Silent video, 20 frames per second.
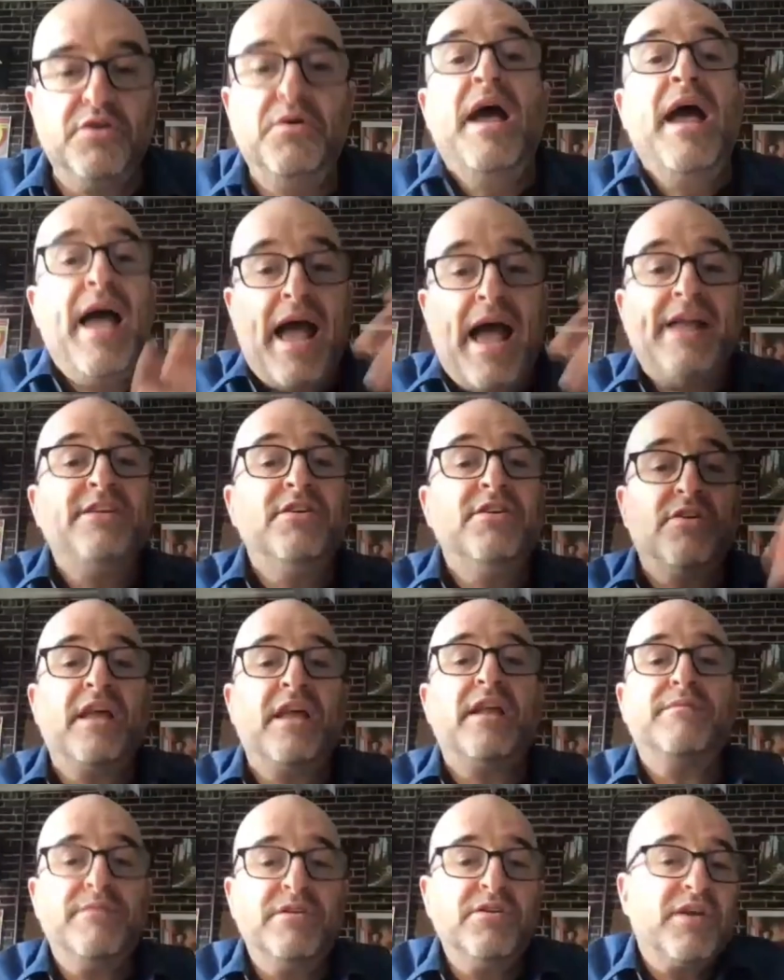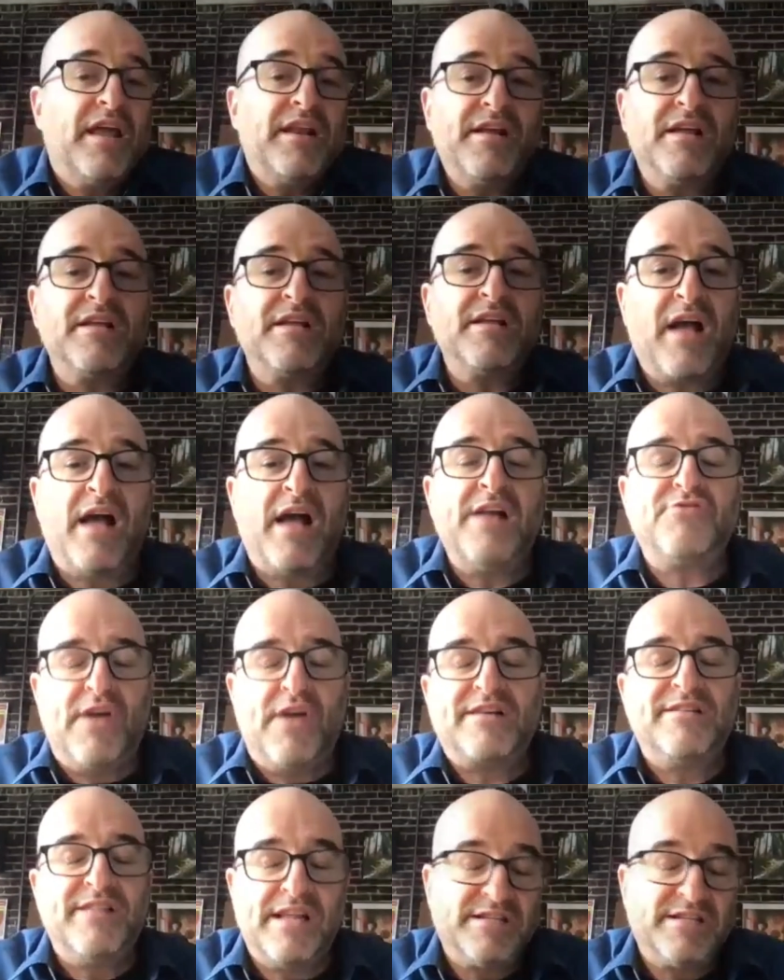you do, and you'll get a
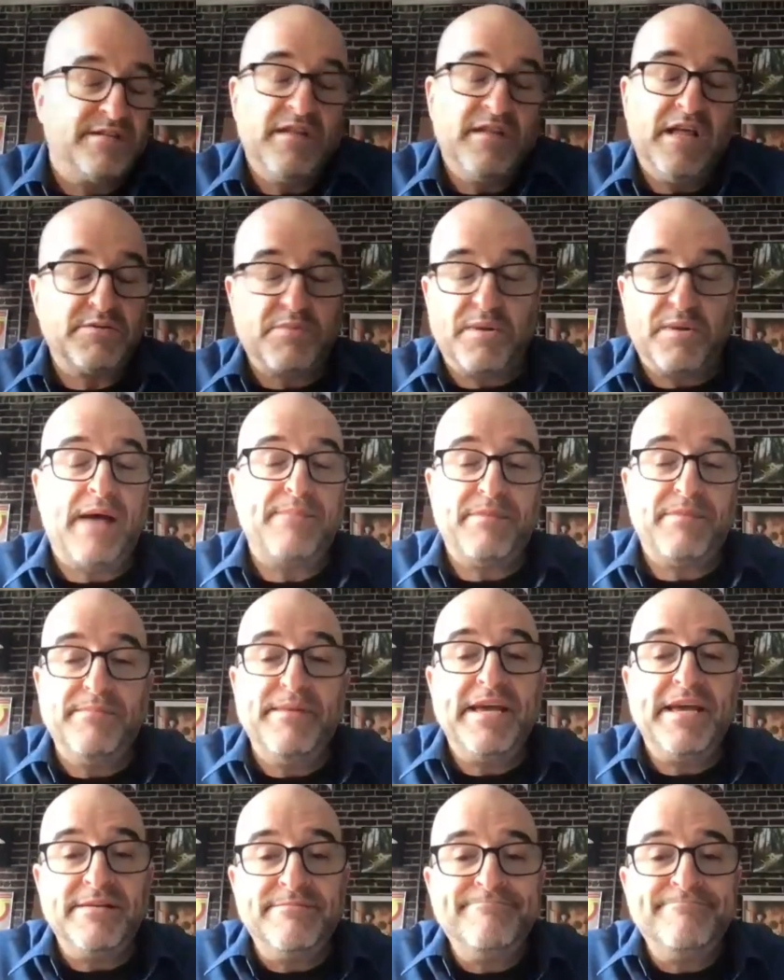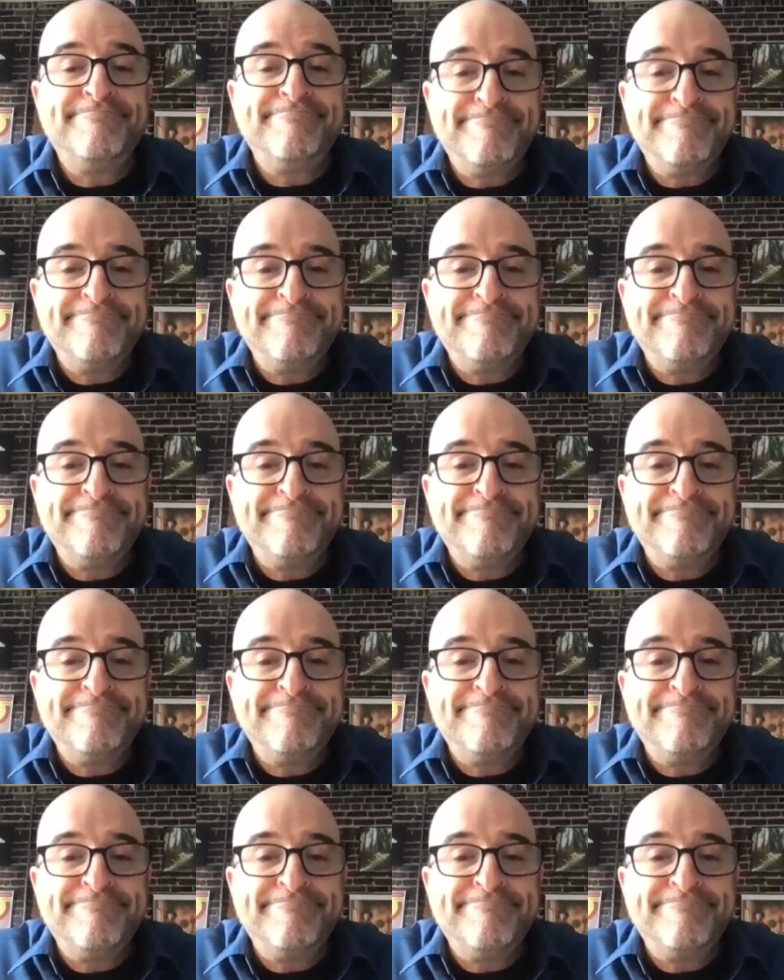contract. That's what happened to me.